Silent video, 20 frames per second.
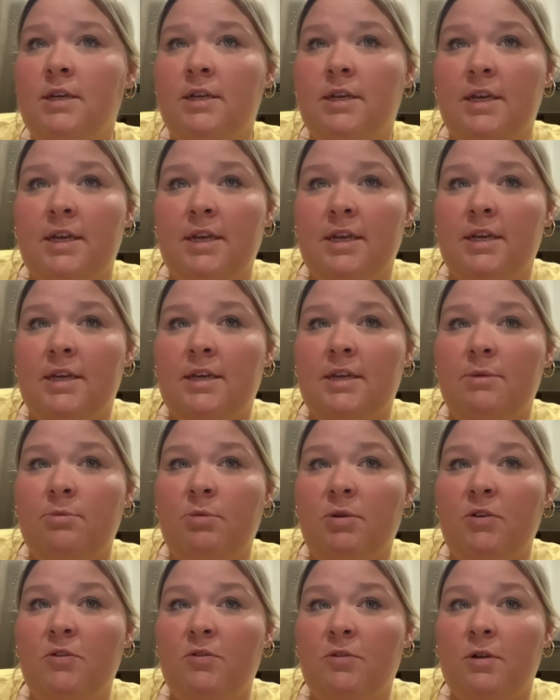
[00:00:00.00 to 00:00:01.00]
it can
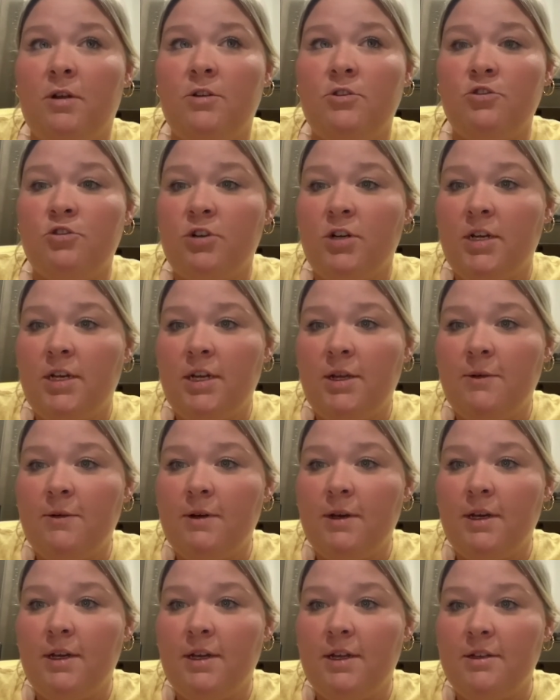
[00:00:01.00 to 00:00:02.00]
be frustrating when
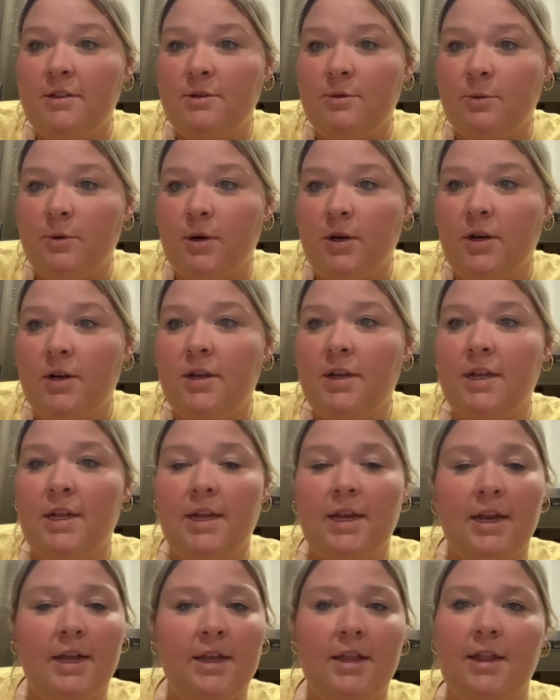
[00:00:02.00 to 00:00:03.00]
it doesn't work,
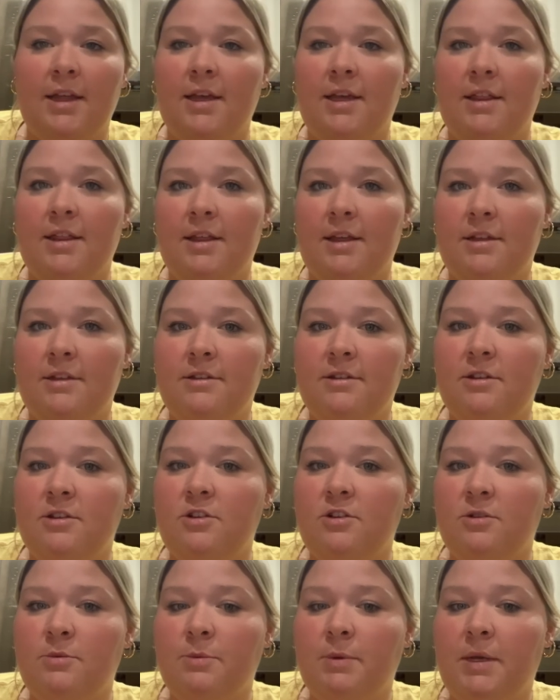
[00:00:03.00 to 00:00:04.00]
and I like things to
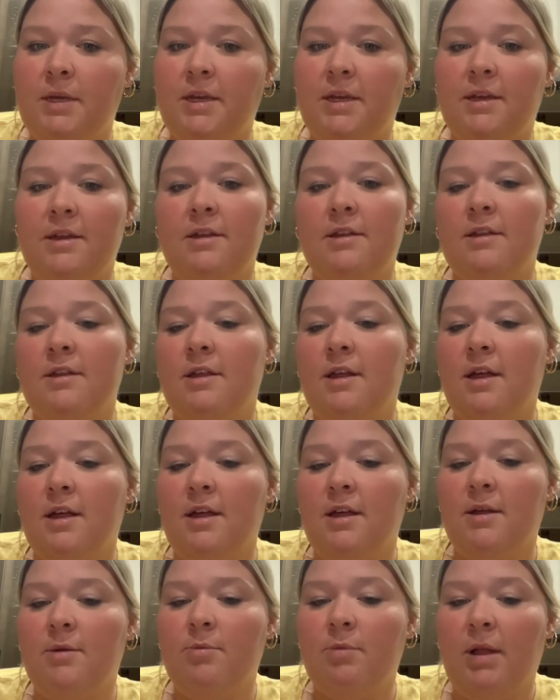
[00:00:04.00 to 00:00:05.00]
just be
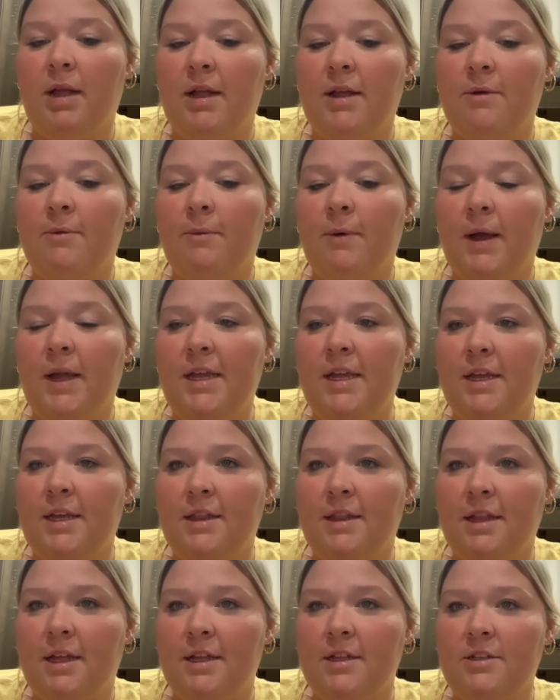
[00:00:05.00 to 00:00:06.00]
um, black and white,
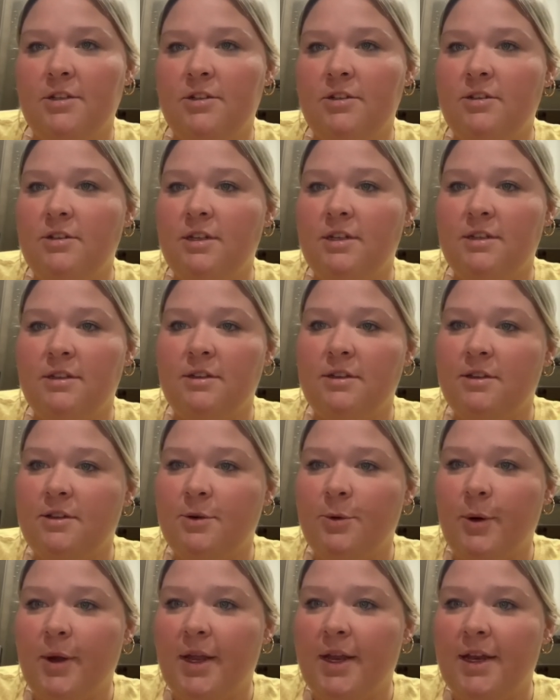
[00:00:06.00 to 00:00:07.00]
and that just isn't
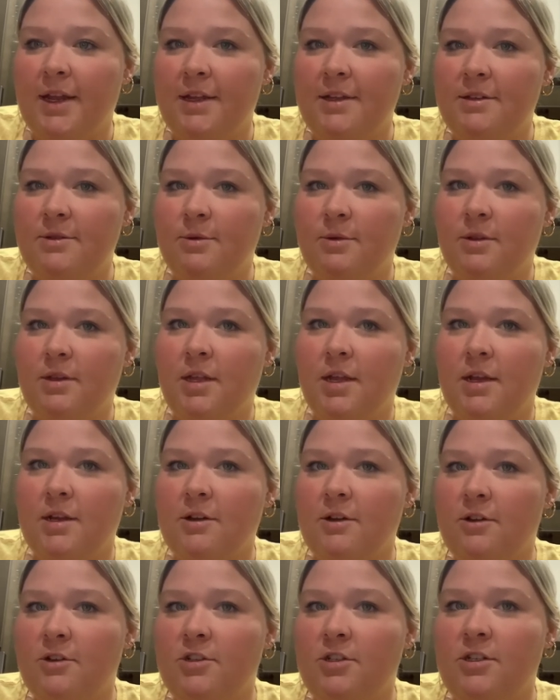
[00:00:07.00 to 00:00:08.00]
the way it is with
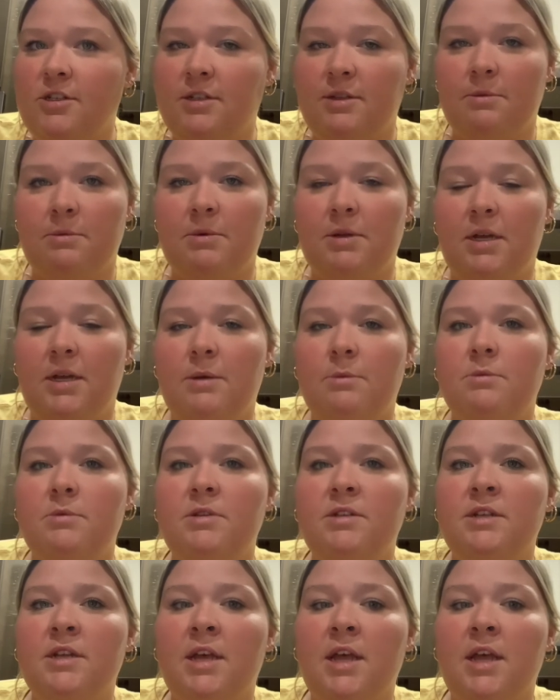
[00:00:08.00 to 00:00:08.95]
technology sometimes.